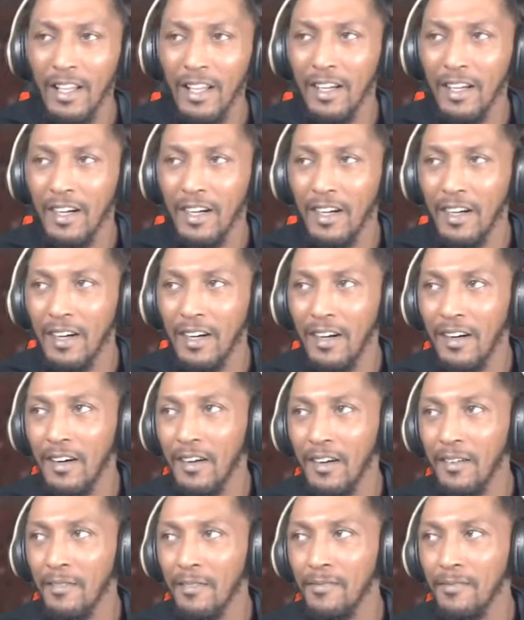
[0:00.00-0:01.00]

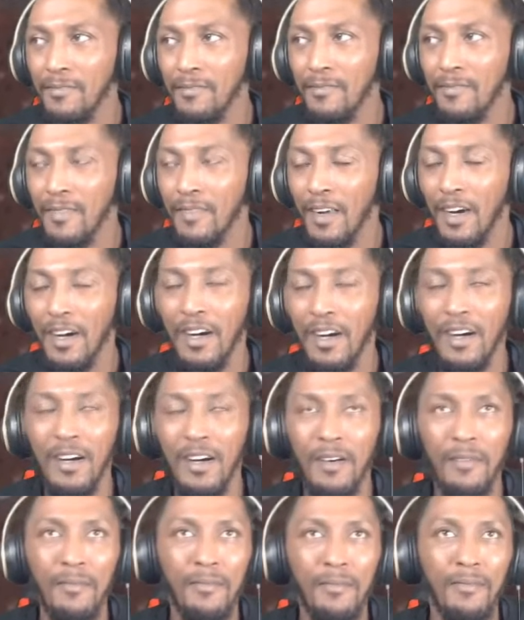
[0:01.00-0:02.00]
um
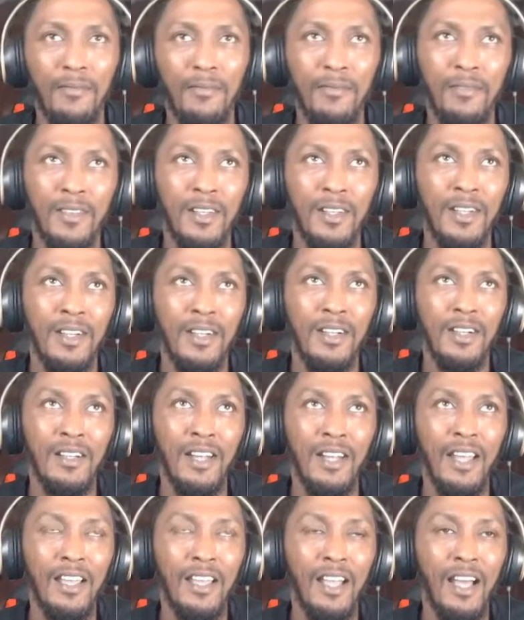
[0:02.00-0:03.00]
um
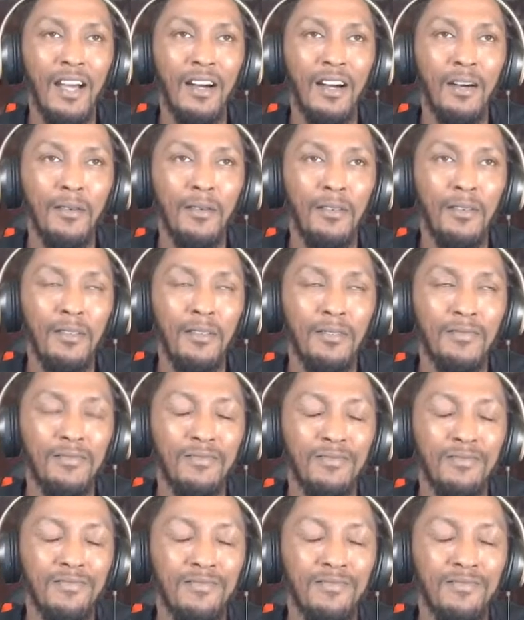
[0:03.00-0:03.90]
they got um